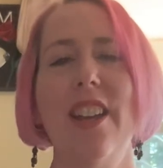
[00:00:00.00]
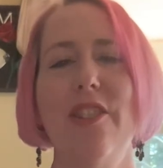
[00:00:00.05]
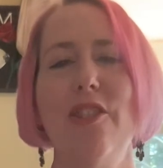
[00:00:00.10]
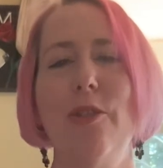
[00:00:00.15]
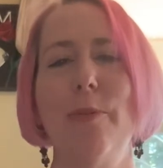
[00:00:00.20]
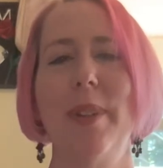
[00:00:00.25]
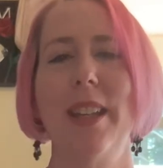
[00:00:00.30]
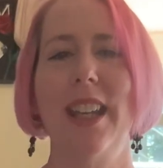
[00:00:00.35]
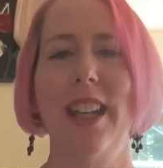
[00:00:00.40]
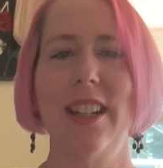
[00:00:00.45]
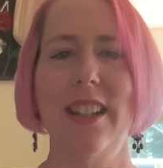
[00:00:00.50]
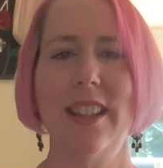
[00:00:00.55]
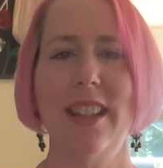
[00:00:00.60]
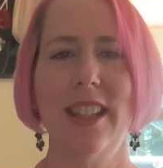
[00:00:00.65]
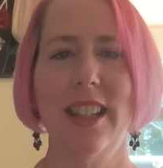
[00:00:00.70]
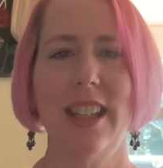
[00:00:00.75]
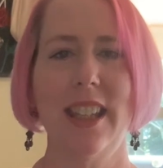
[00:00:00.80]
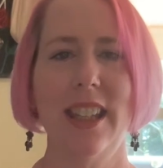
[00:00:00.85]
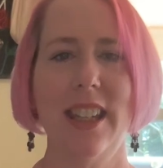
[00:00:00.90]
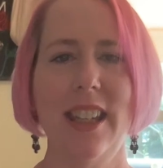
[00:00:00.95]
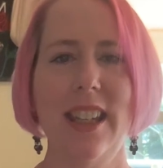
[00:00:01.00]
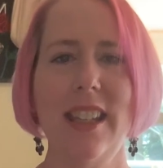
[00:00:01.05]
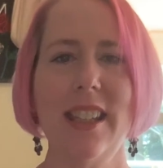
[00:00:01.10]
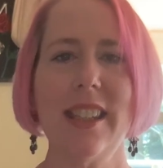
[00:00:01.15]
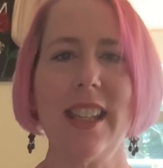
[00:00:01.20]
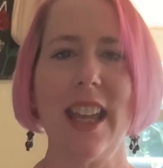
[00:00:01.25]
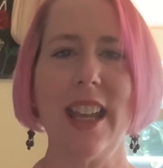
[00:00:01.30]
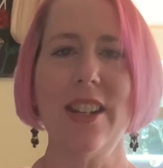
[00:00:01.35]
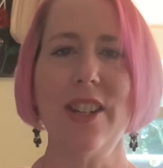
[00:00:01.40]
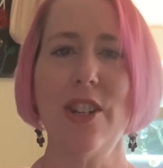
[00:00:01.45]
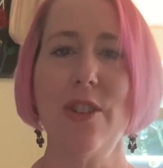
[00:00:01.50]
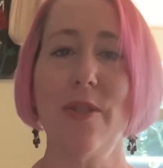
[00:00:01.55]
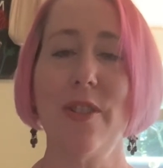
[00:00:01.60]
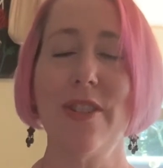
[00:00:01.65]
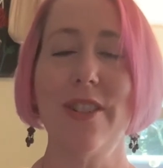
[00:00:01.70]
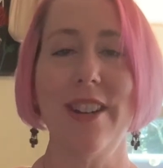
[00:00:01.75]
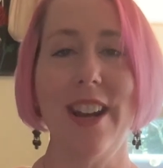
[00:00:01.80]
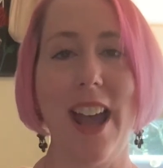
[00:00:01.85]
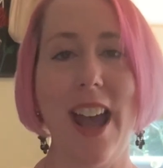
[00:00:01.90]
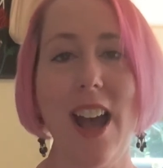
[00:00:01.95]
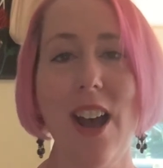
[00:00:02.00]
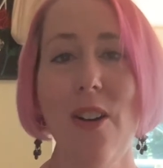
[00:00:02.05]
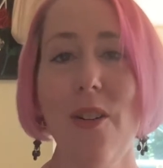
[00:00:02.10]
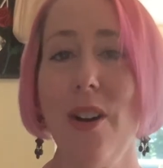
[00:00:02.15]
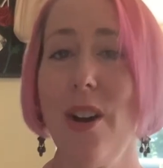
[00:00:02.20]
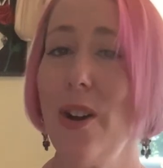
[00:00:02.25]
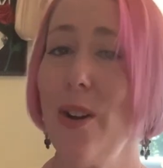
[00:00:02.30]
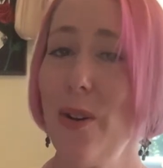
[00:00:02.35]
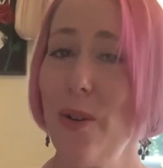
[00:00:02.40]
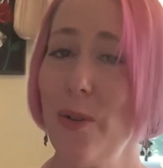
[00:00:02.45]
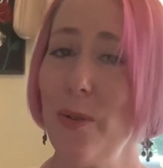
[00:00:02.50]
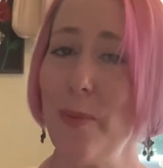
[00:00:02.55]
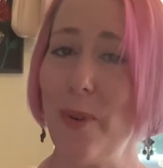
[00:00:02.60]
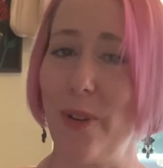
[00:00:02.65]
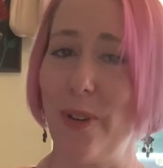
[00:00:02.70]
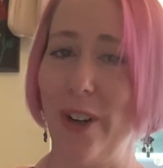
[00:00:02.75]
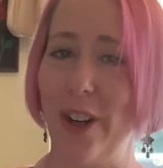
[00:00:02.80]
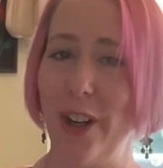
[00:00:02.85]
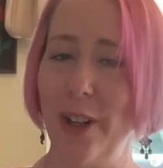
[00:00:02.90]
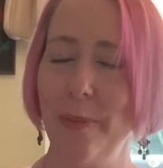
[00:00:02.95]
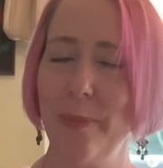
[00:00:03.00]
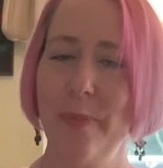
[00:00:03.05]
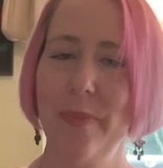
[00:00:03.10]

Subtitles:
you'll be handed the keys and you are now a homeowner.